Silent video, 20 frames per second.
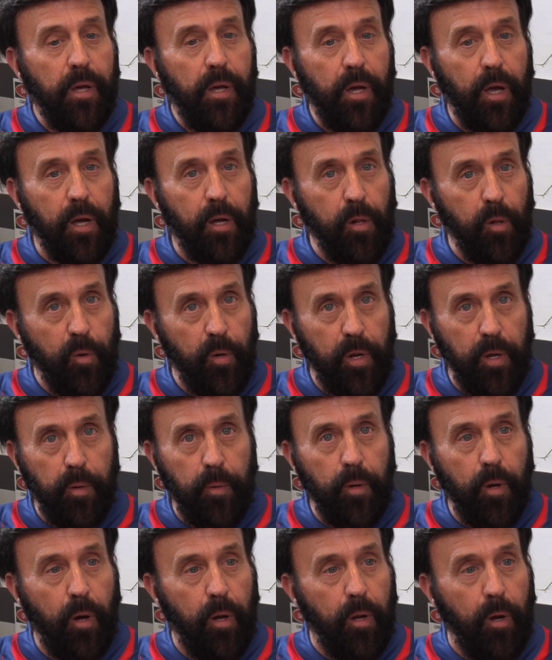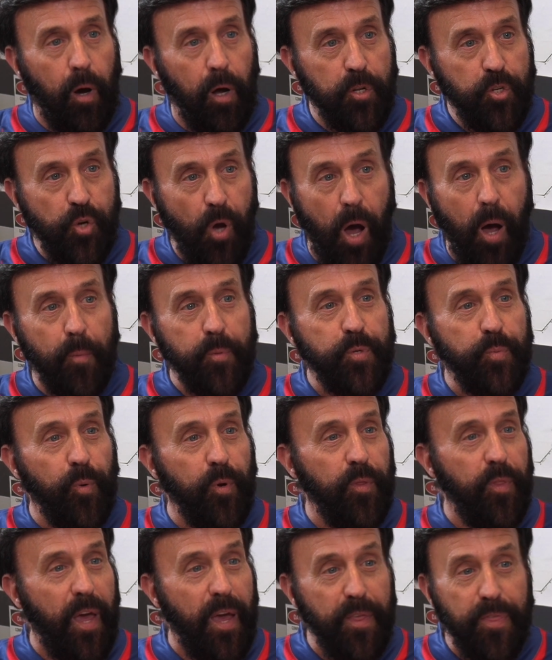including on jobs
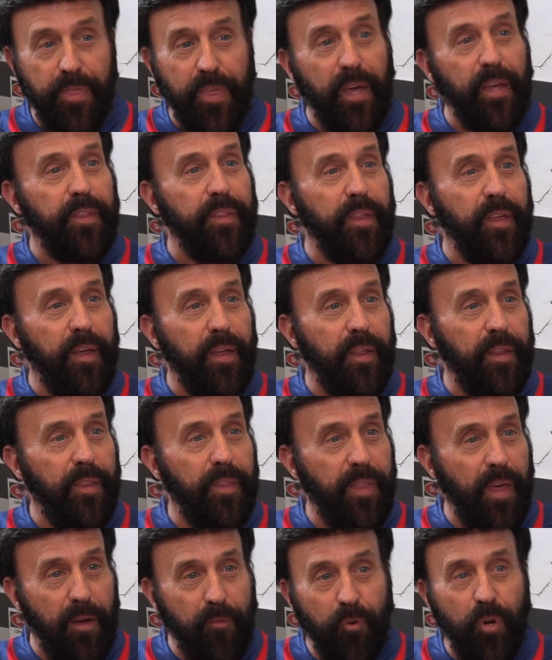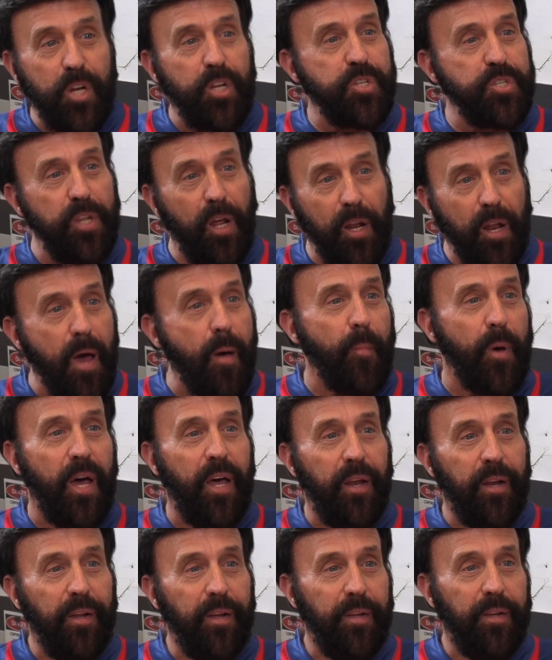where they think that they've reached the
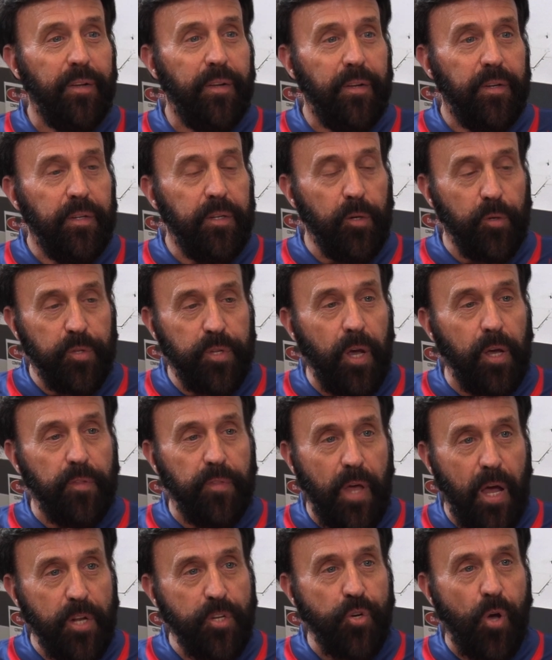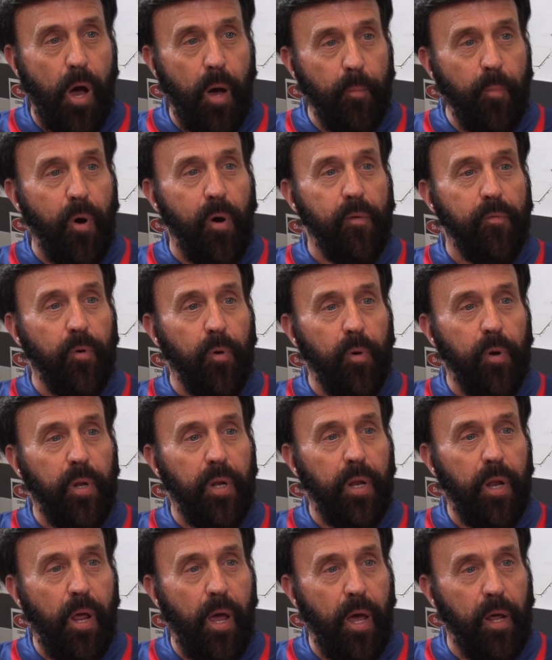limit, he'll take that job over
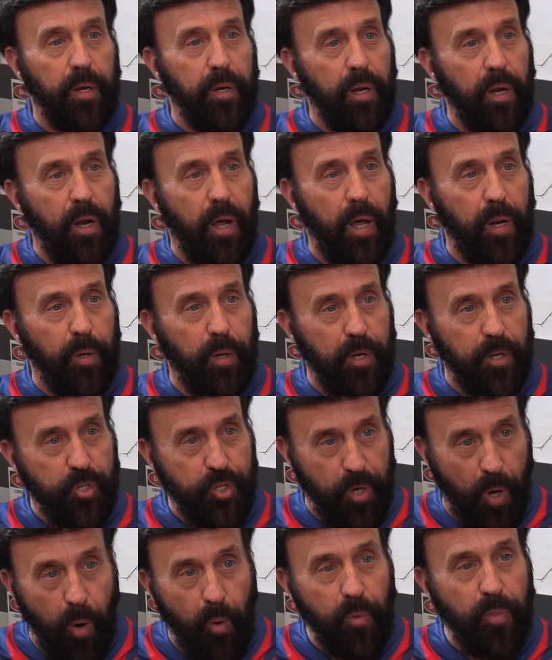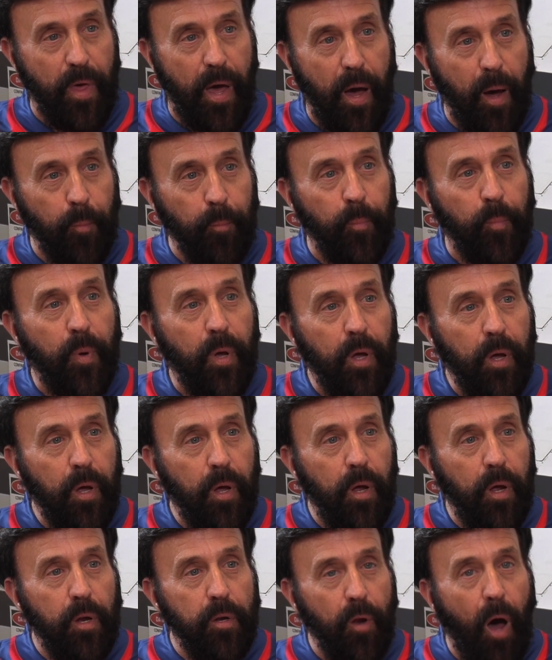and show them,
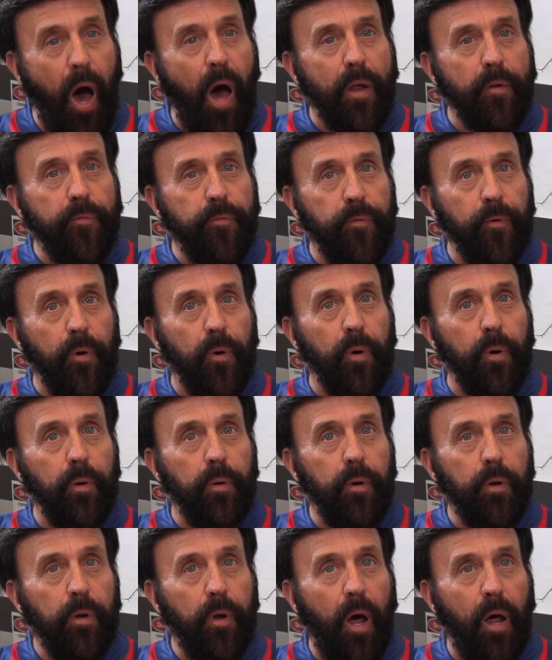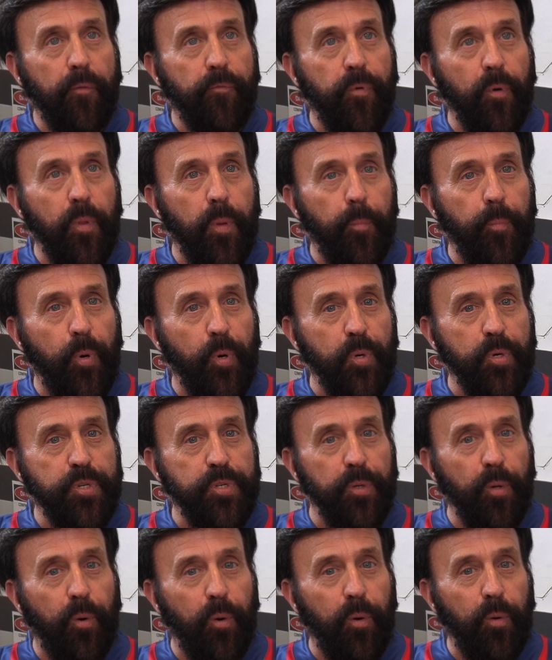not for the
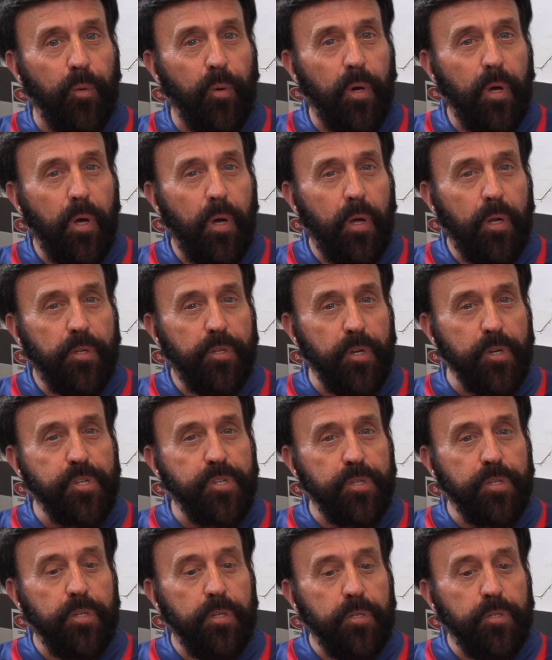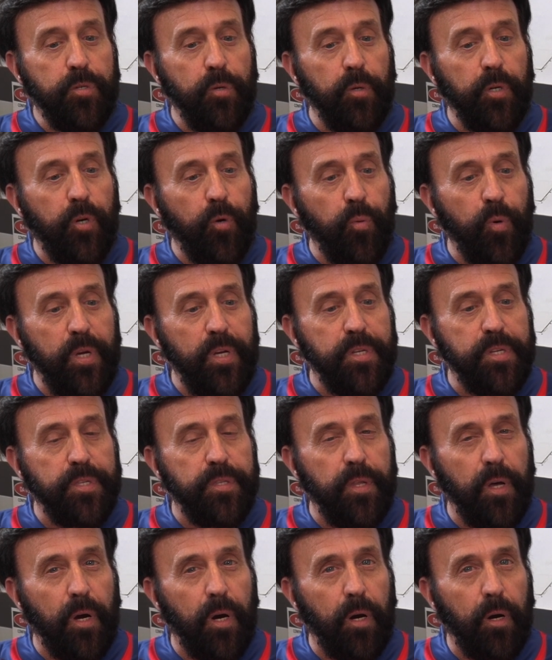personal, just to increase
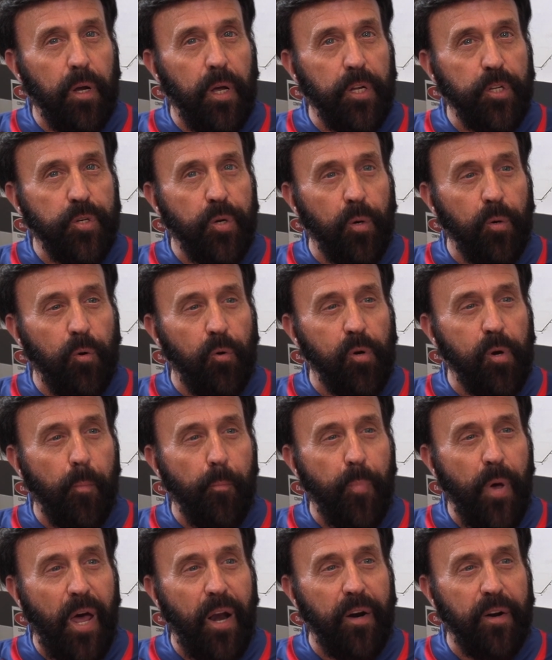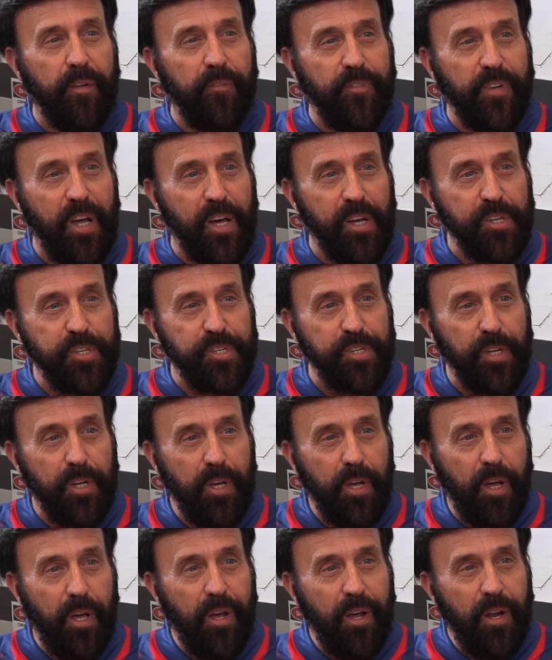their internal competitiveness,
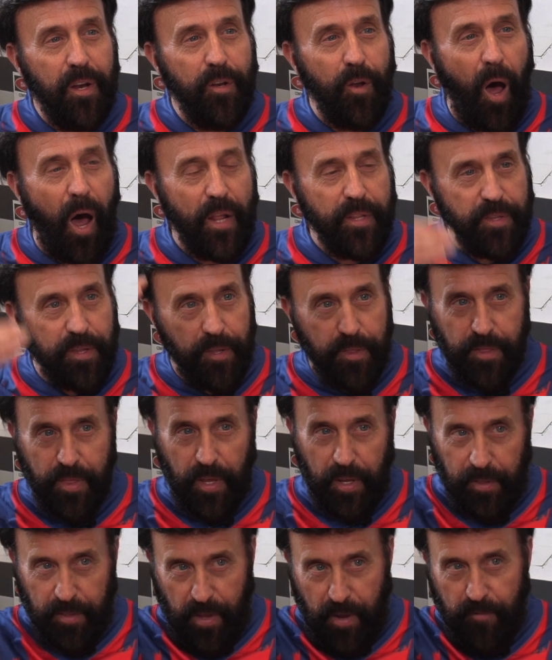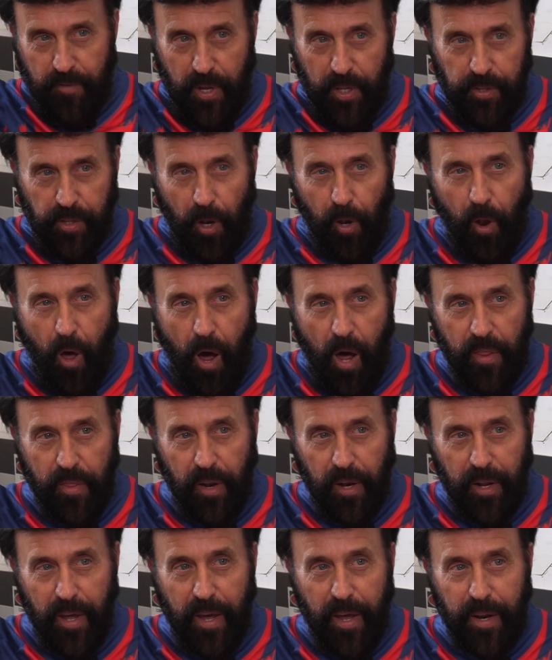not to think they've hit the law of
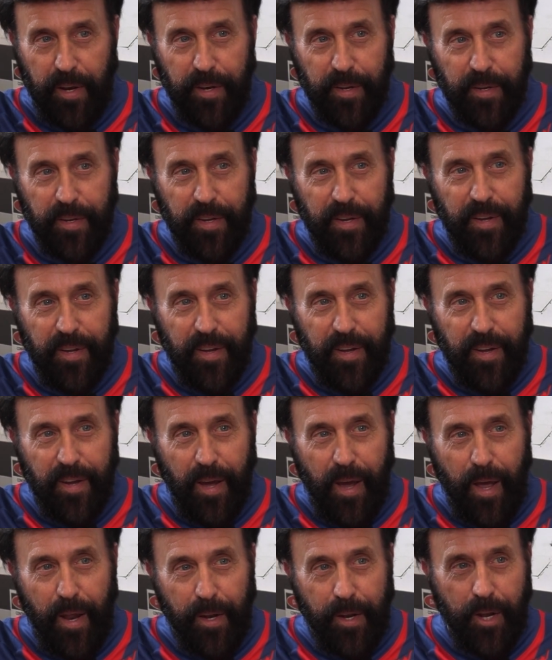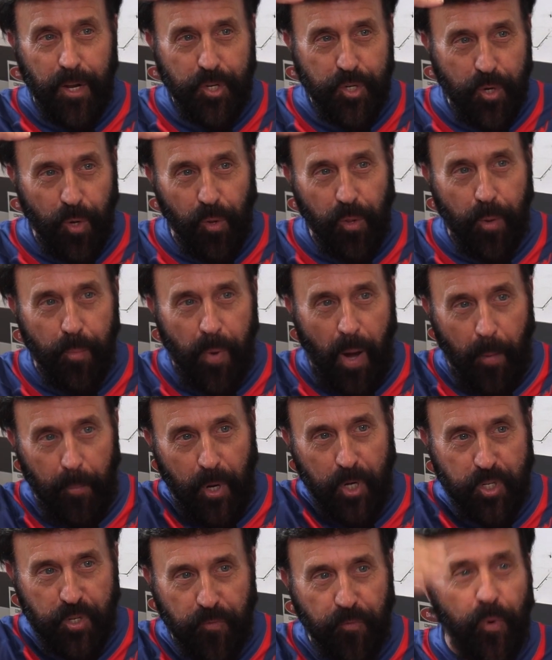the lid, and show them how
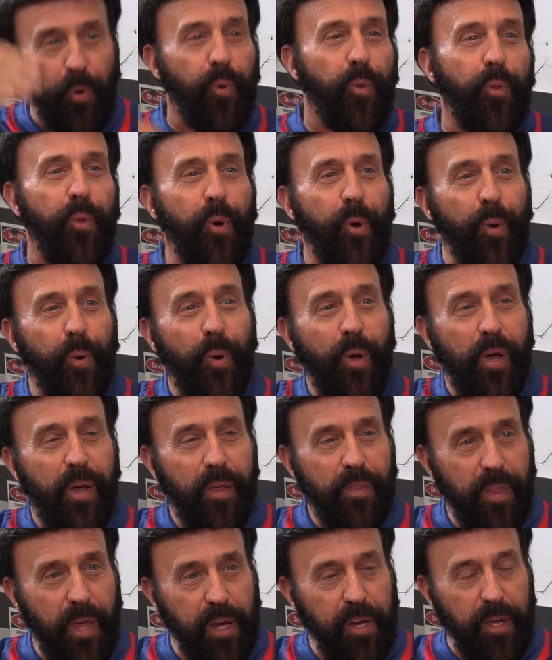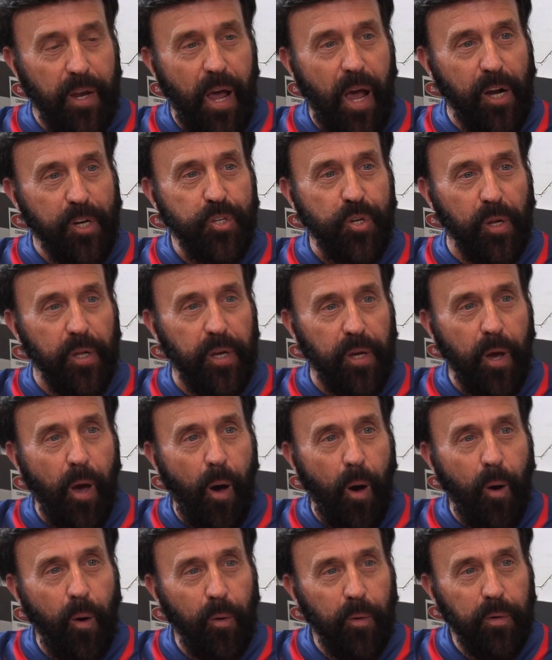much further they could actually
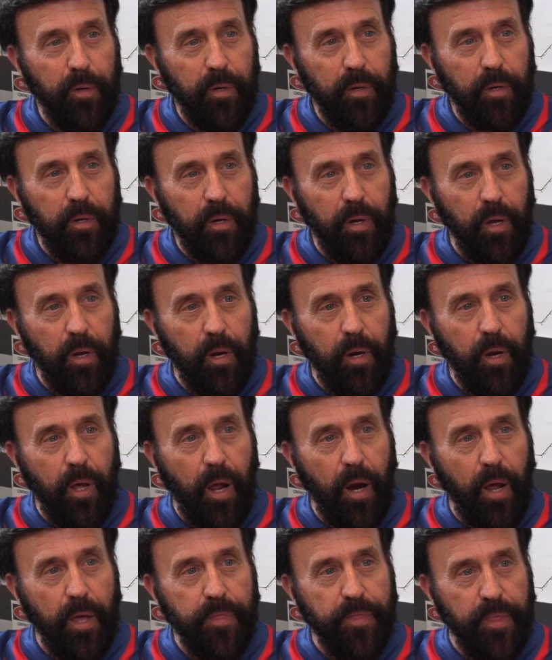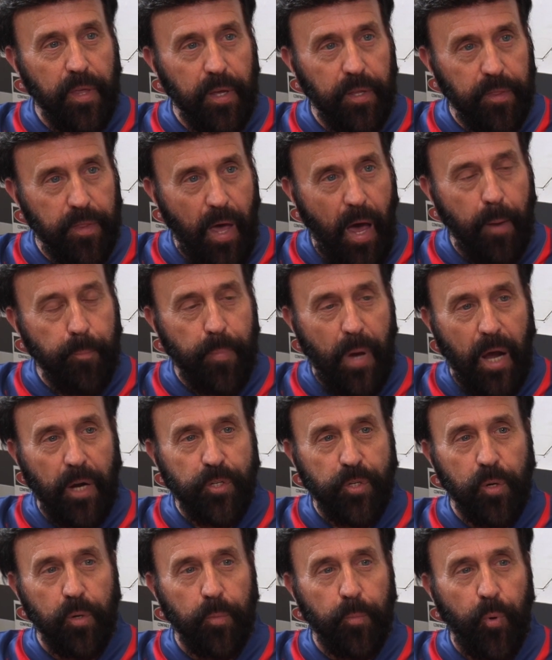go. And I think that, back
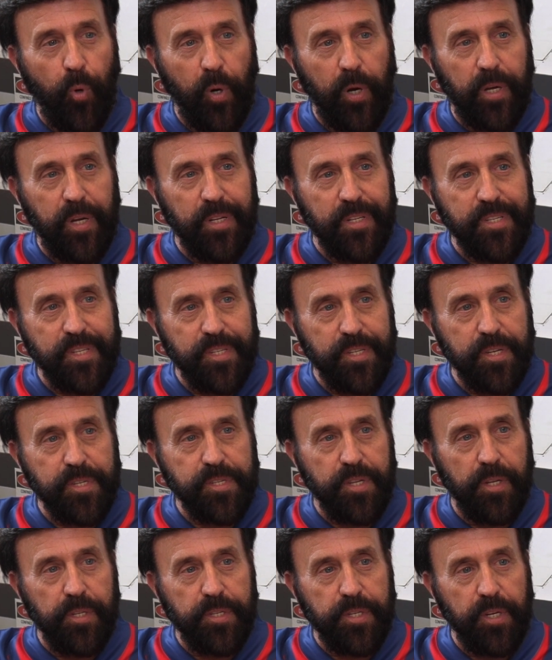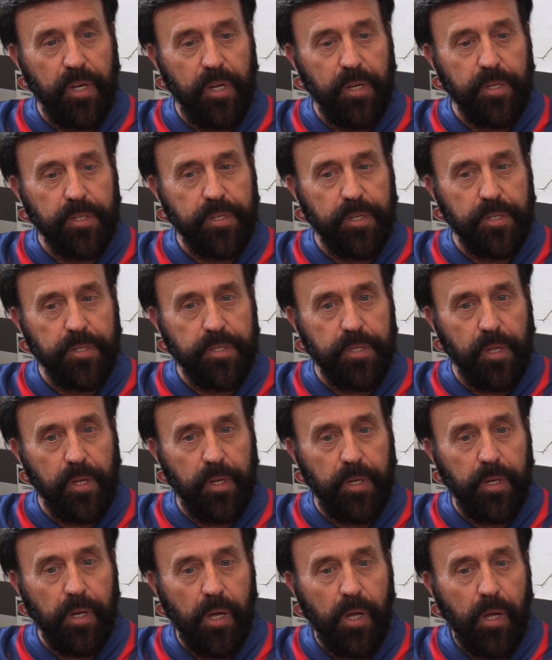to your point of consistency, is that